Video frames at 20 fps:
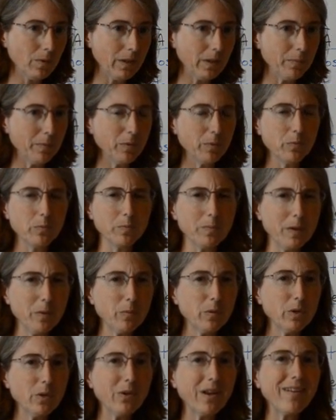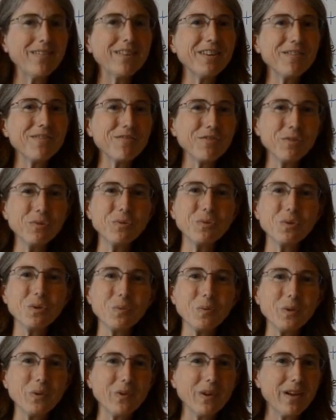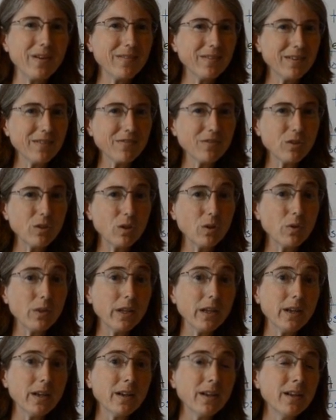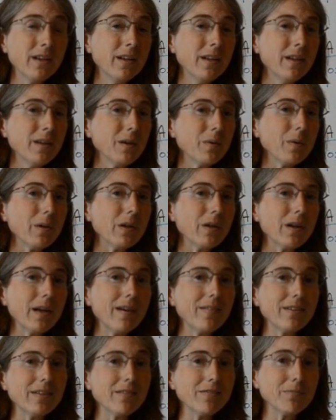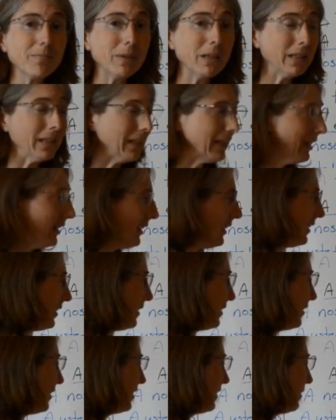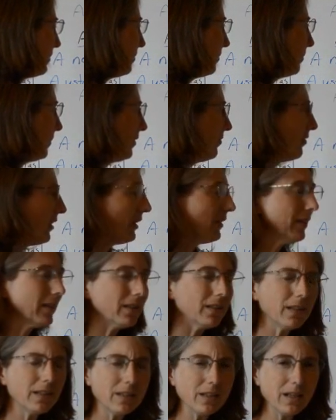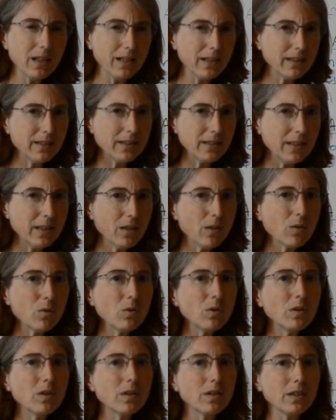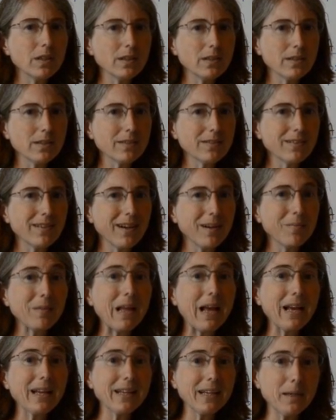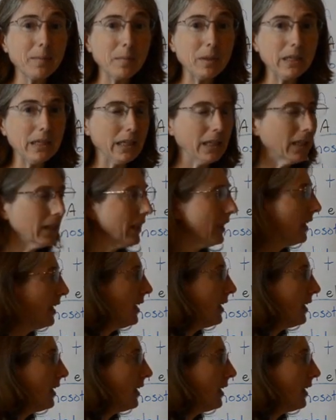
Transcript: Like maybe we don't have enough food, or we don't have enough clothing, we don't have enough money. Me falta el dinero is I'm lacking money.